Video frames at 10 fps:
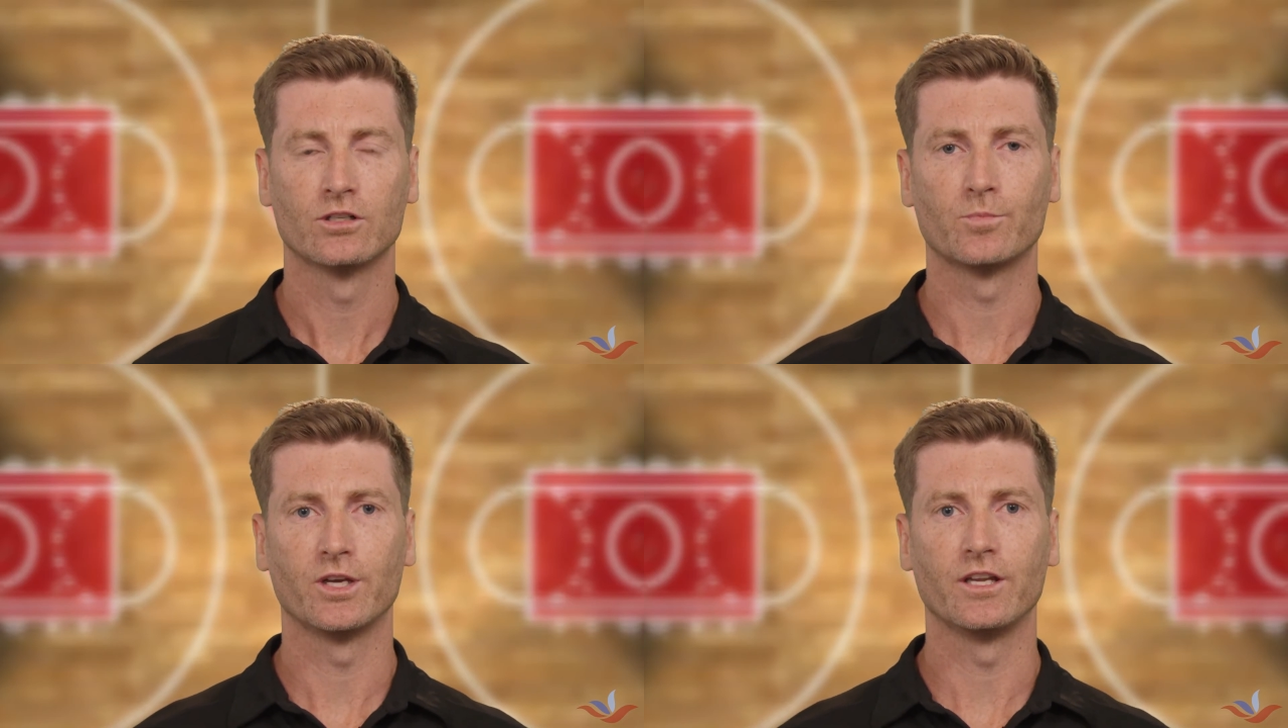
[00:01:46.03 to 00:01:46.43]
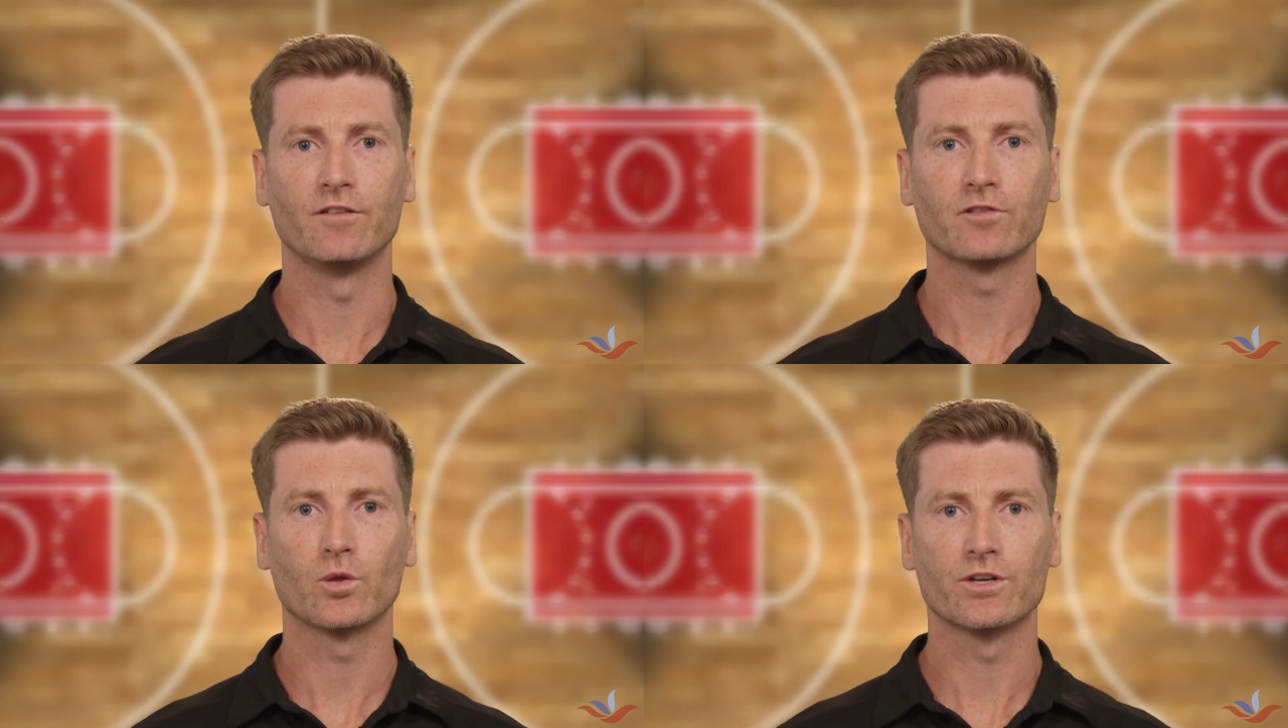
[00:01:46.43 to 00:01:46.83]
to be an
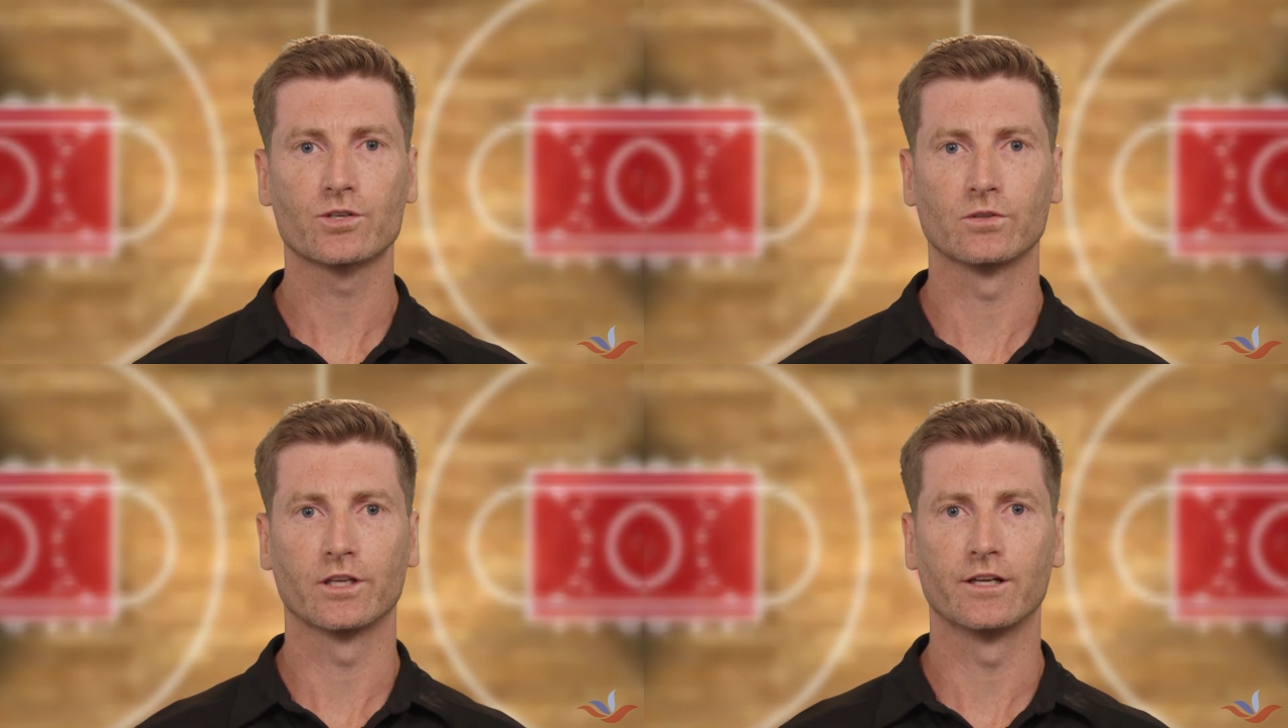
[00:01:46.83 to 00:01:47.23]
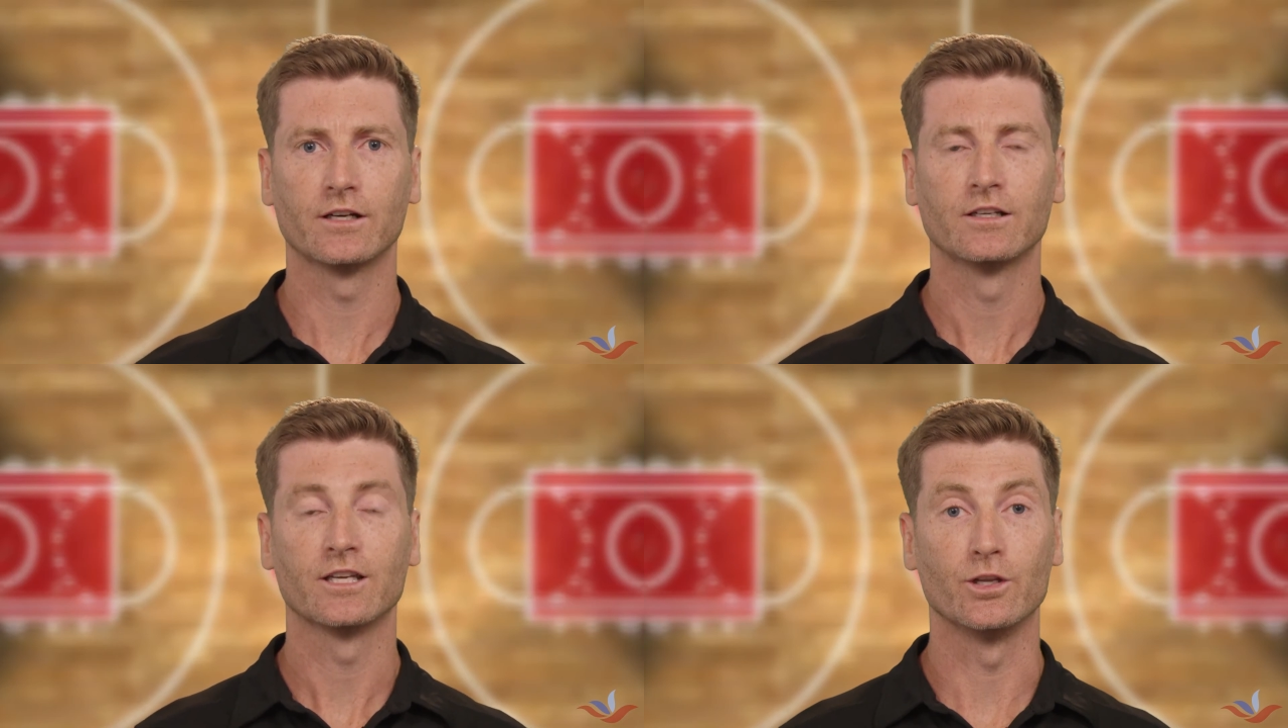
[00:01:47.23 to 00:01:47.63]
influential
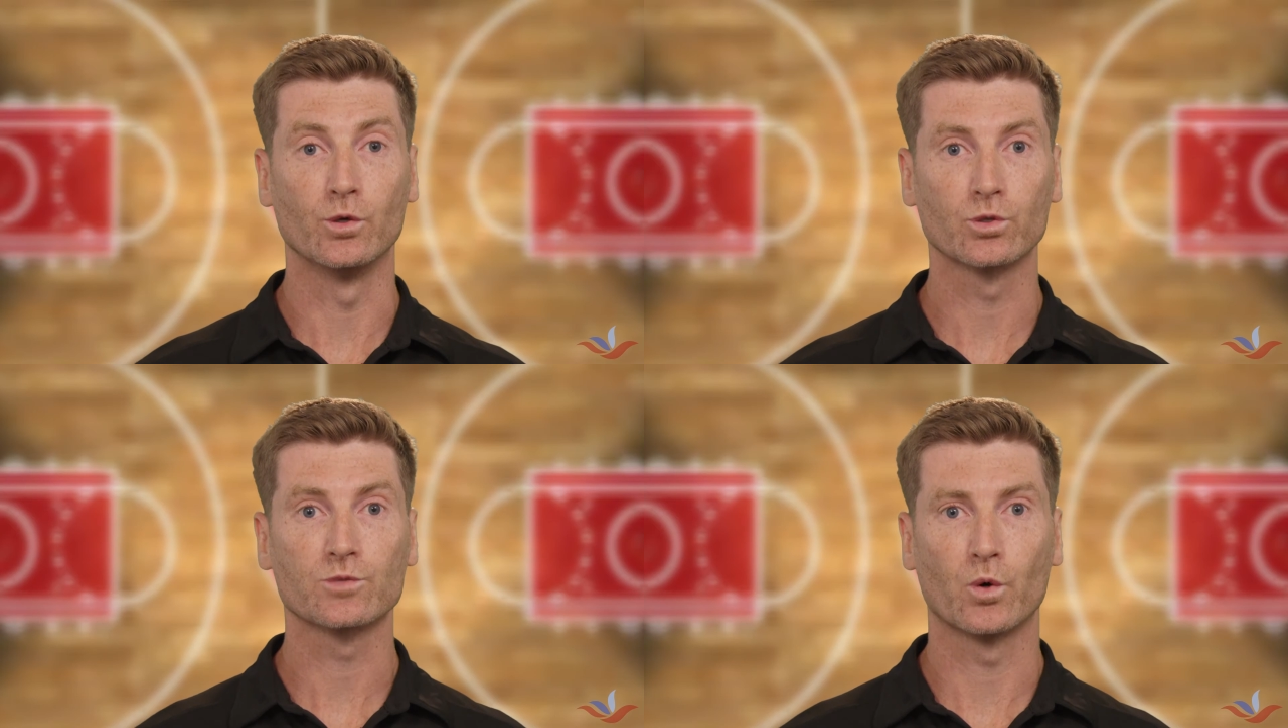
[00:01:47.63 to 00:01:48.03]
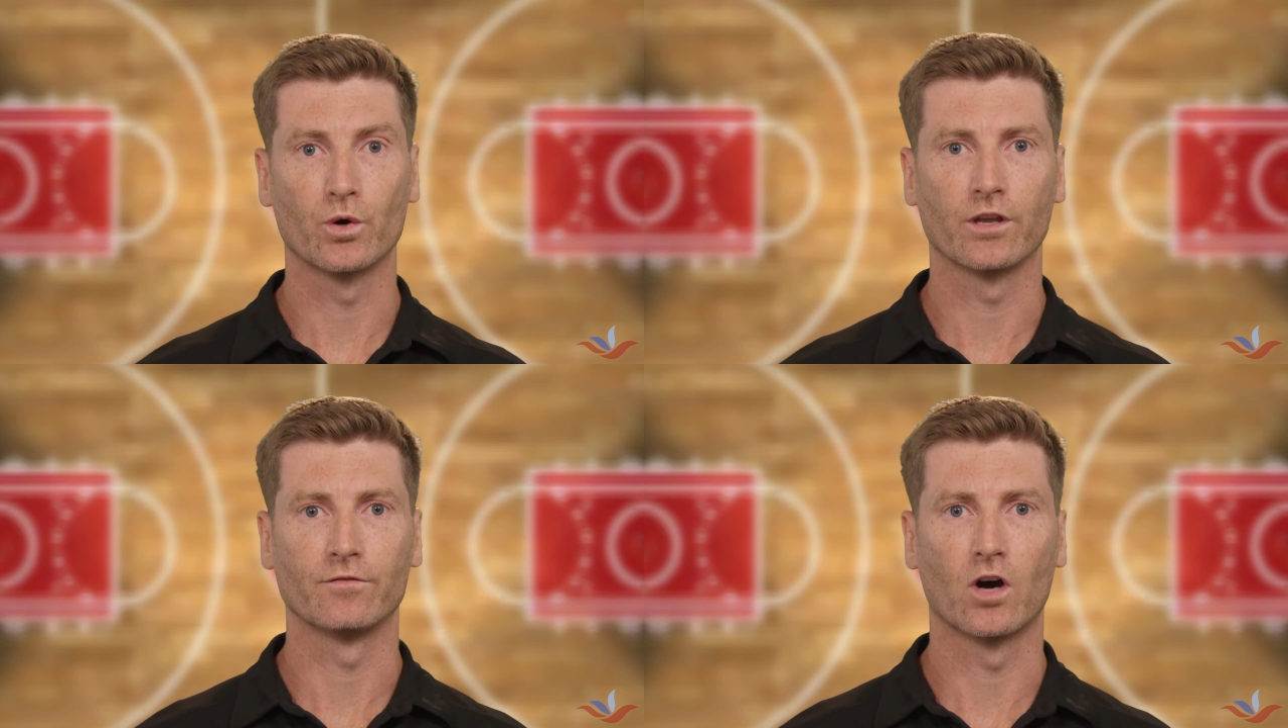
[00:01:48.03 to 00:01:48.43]
leader in your
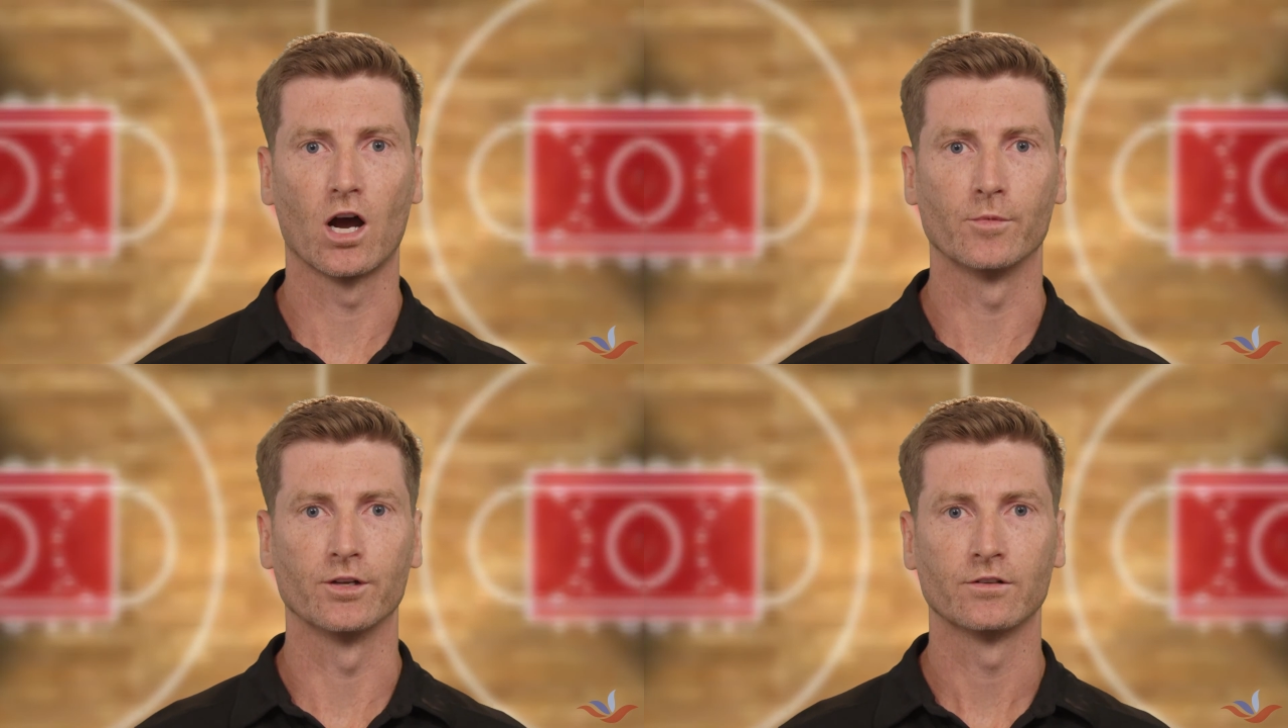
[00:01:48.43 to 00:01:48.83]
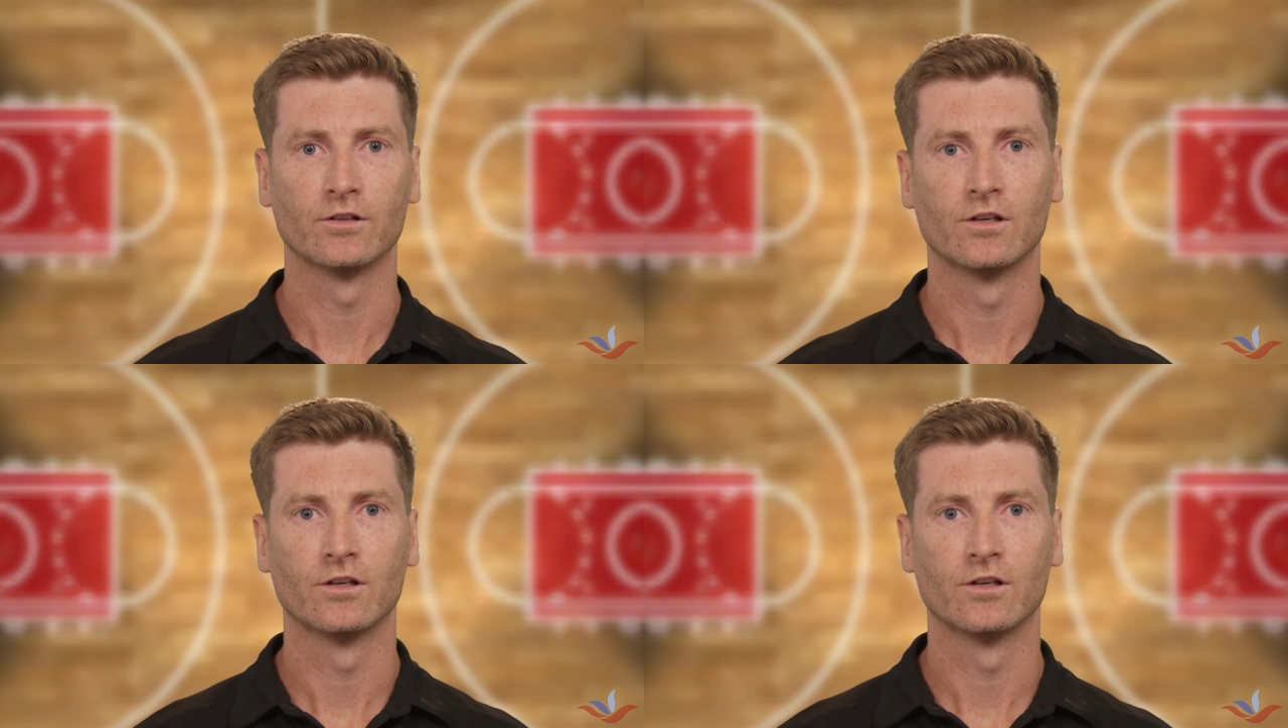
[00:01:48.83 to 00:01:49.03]
sporting environment.